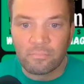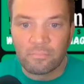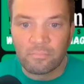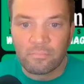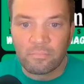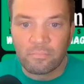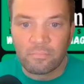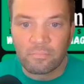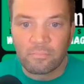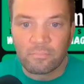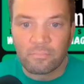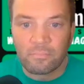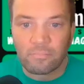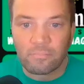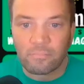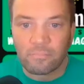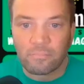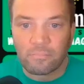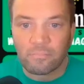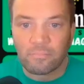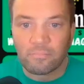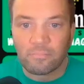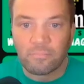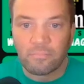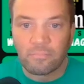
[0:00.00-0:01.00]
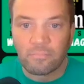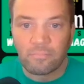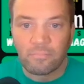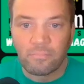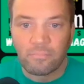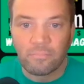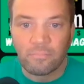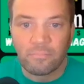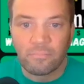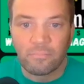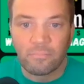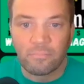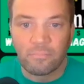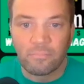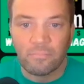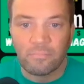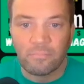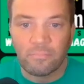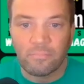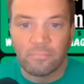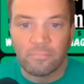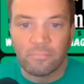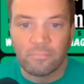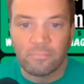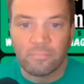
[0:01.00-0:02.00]

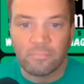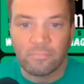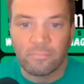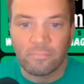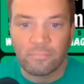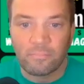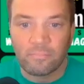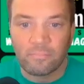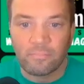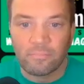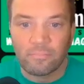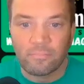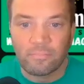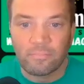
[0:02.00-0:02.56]
(silent)